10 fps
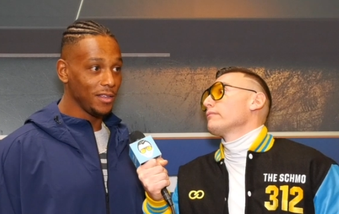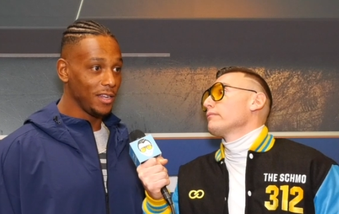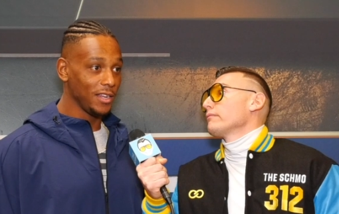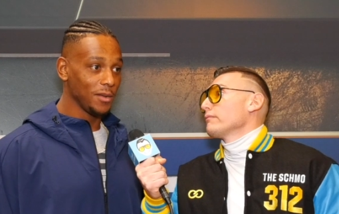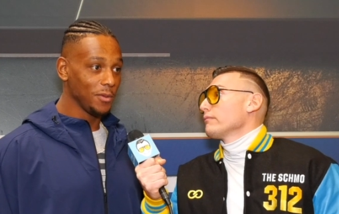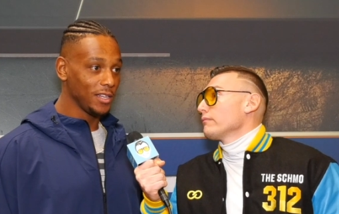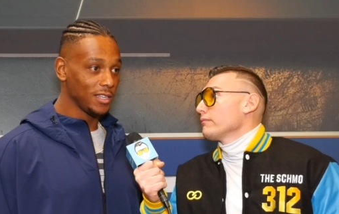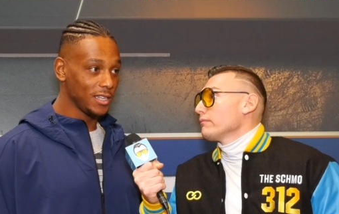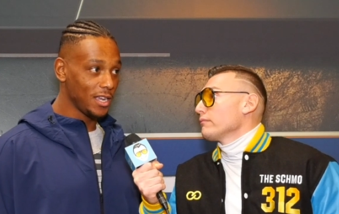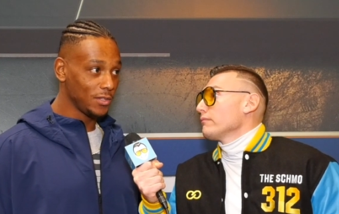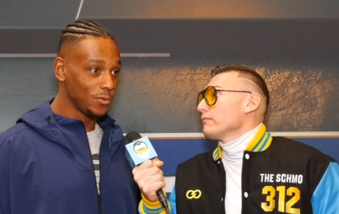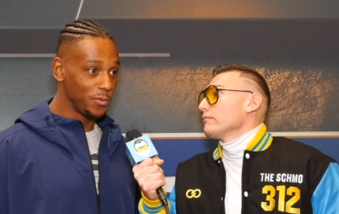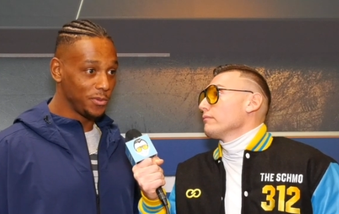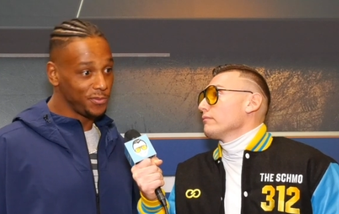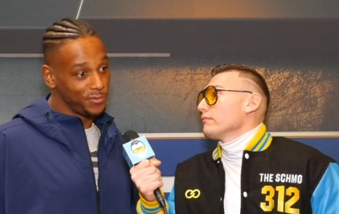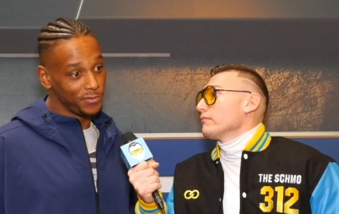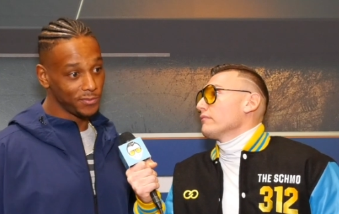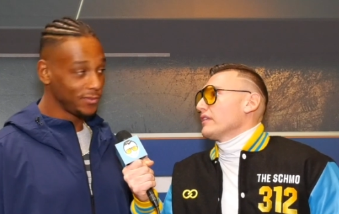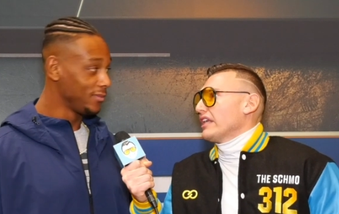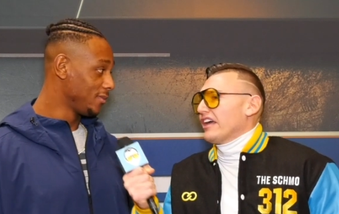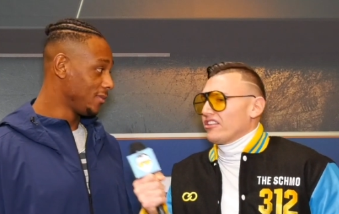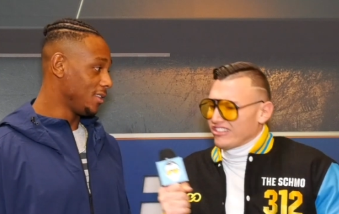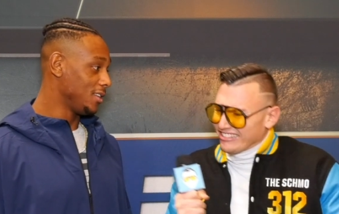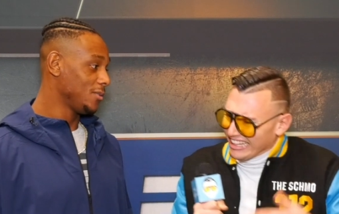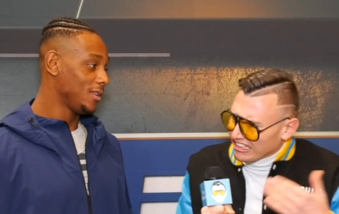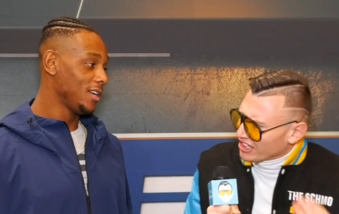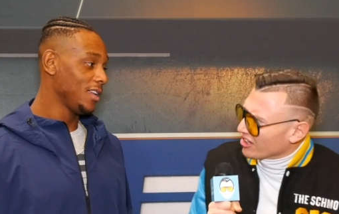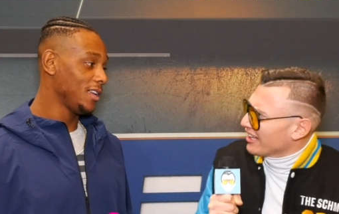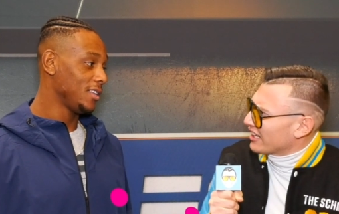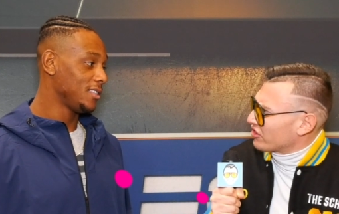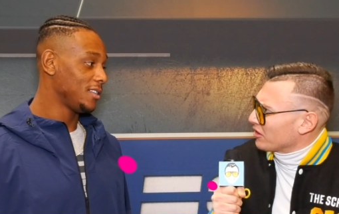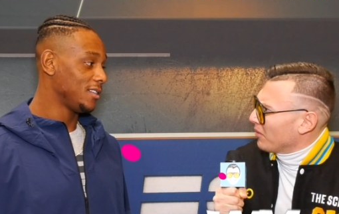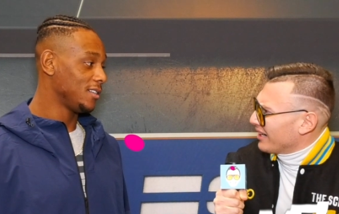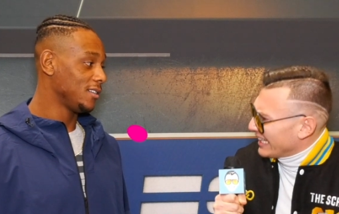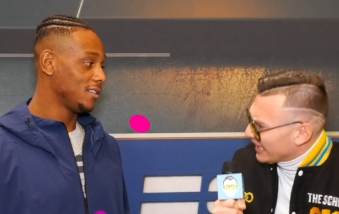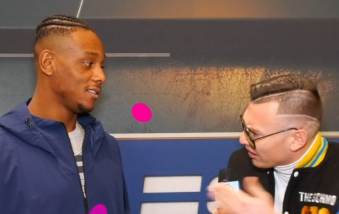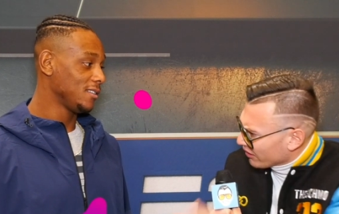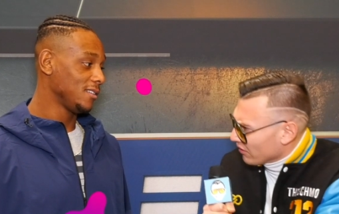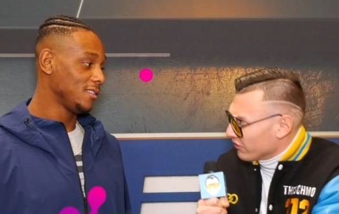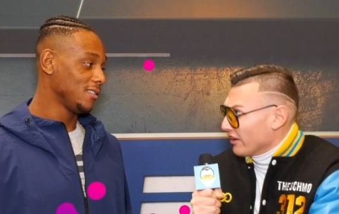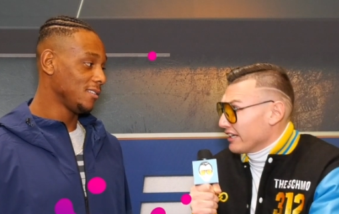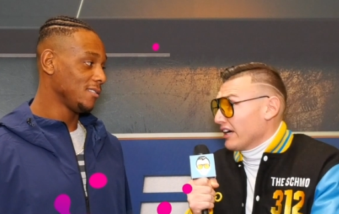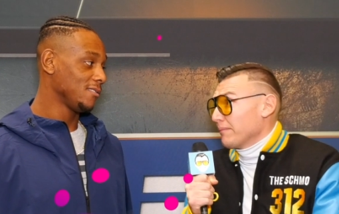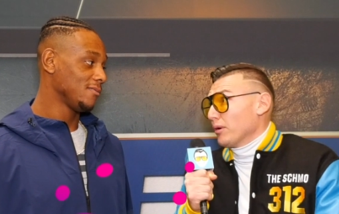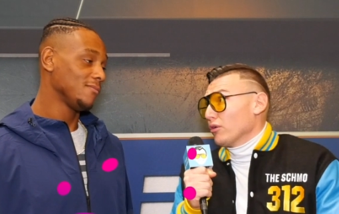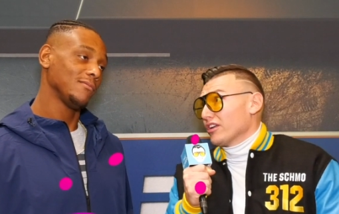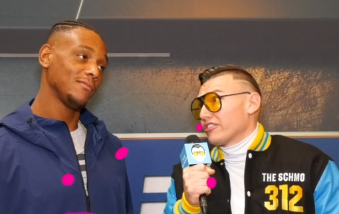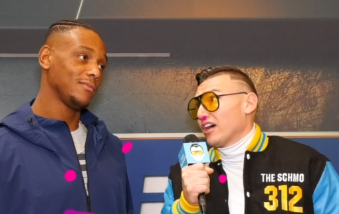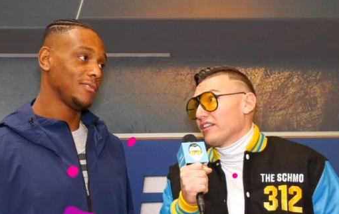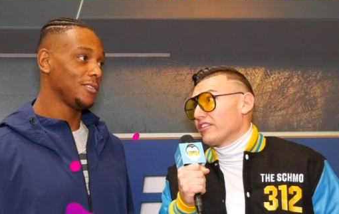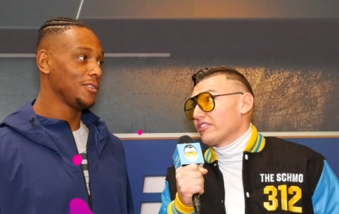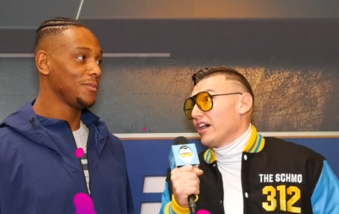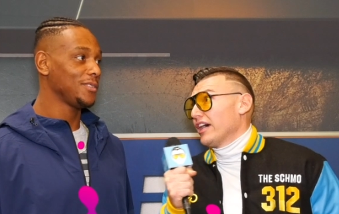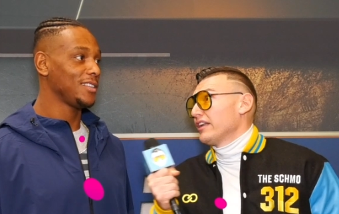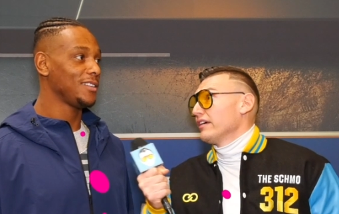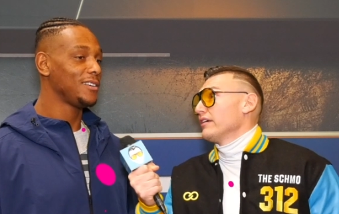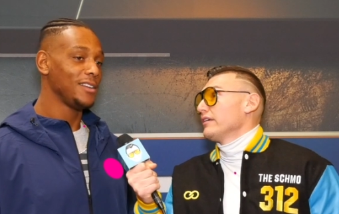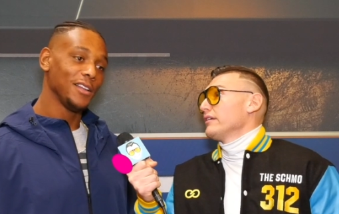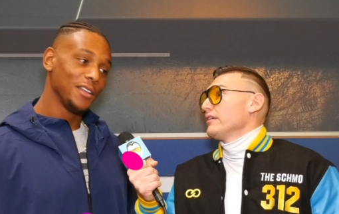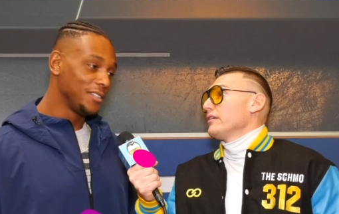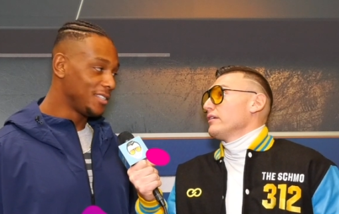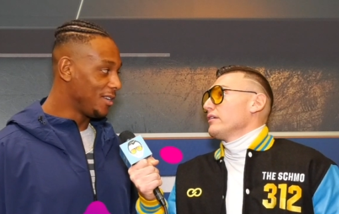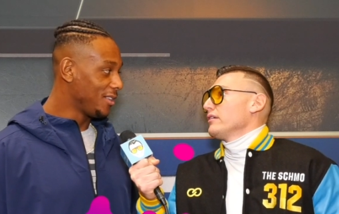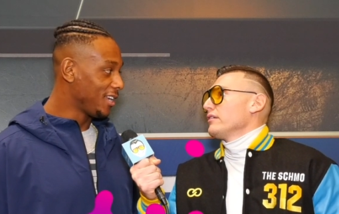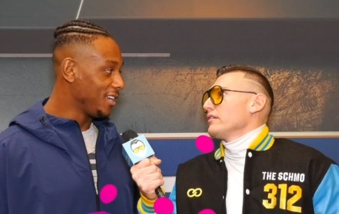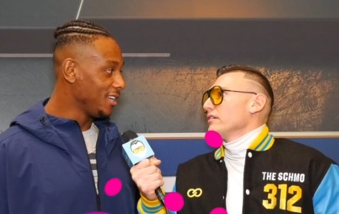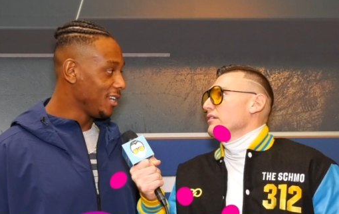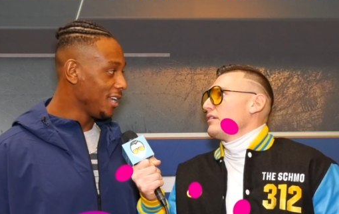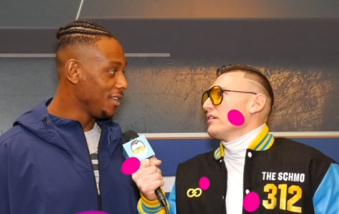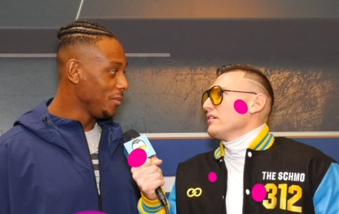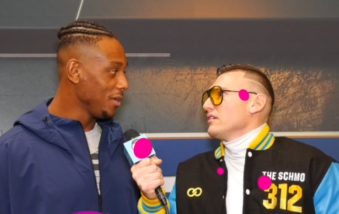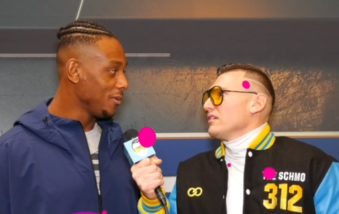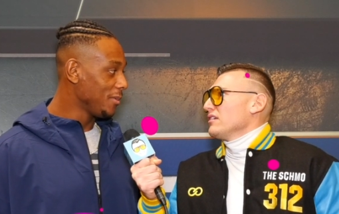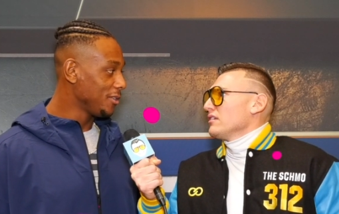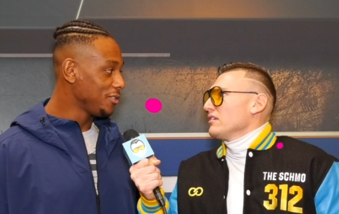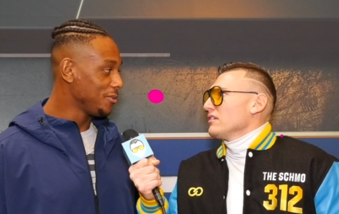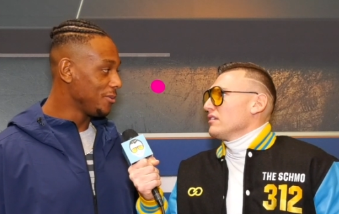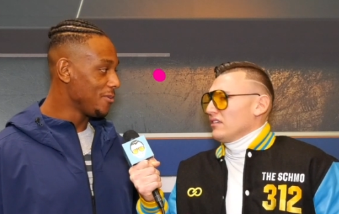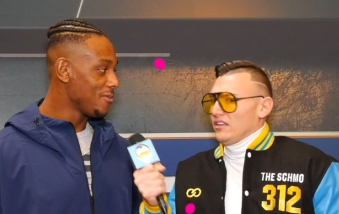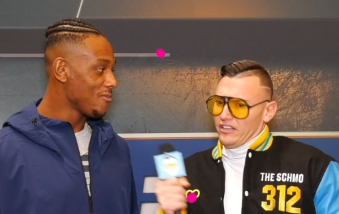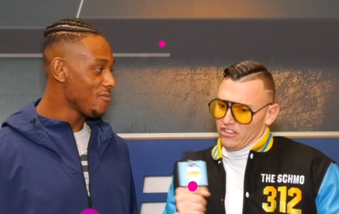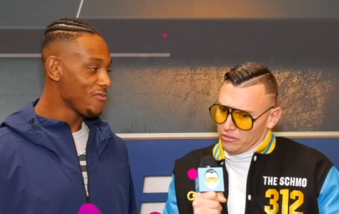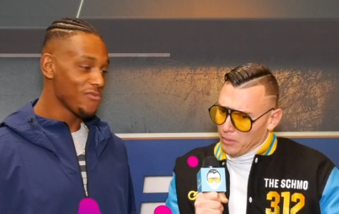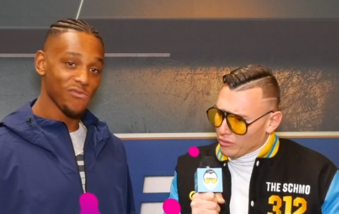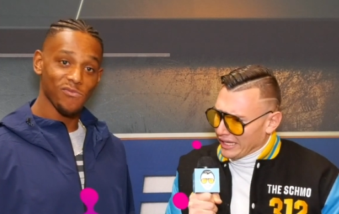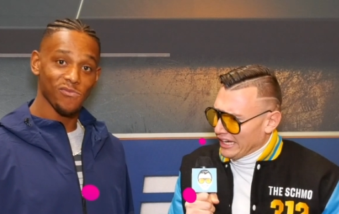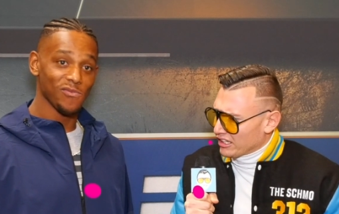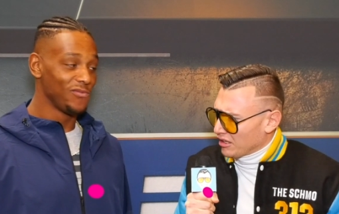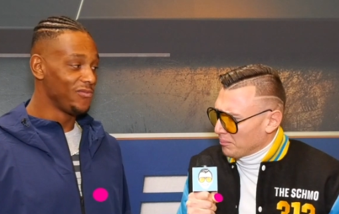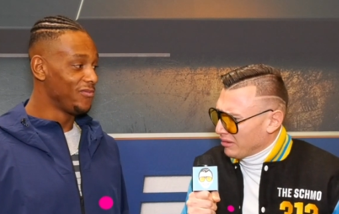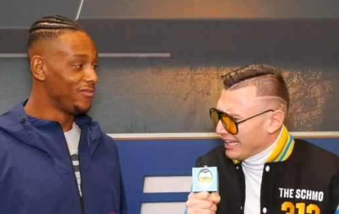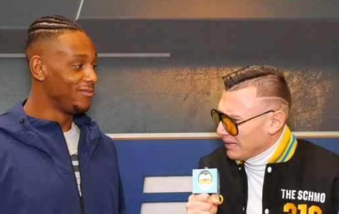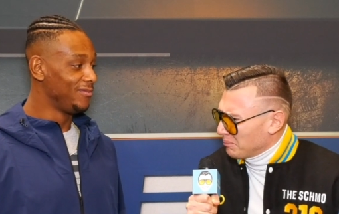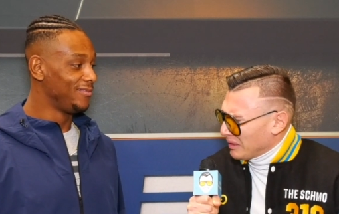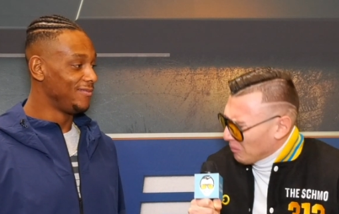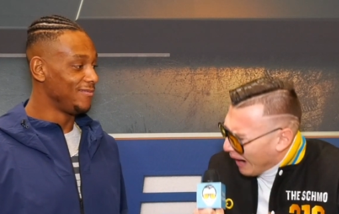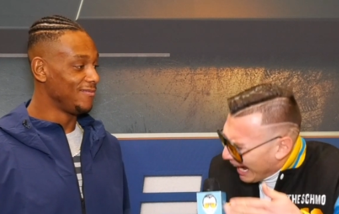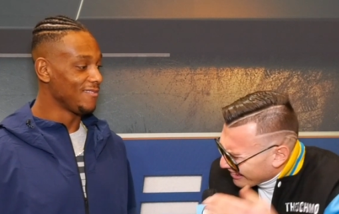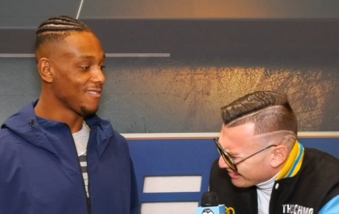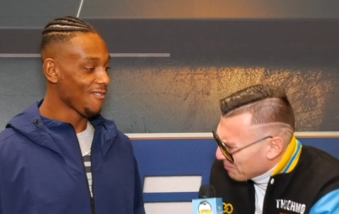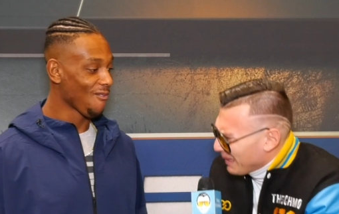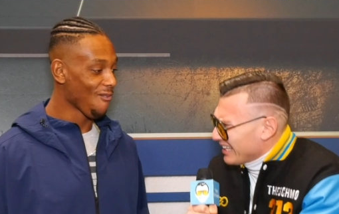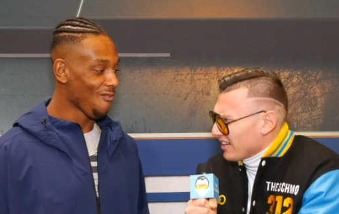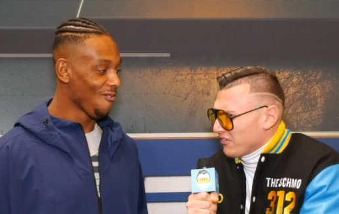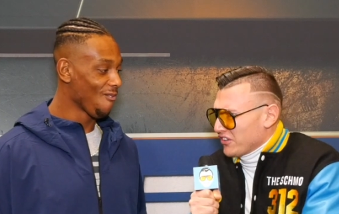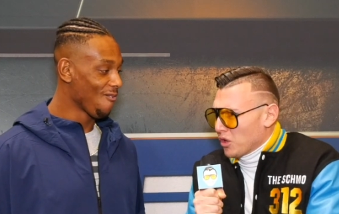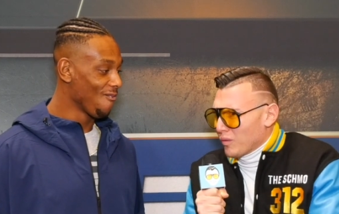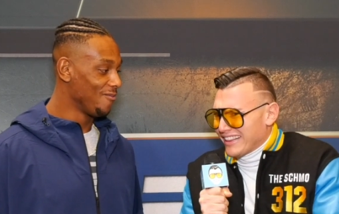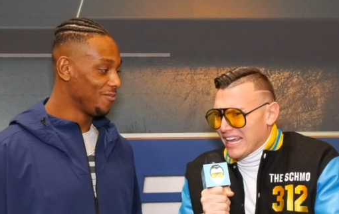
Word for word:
Speaker 1: and then come get this ass whooping. Yes, take a little extra money, get a little fight night bonus on the side.
Speaker 2: Sound like a good night to me. What about you? Yeah, the schmo
Speaker 1: can't complain, but how does it make you feel when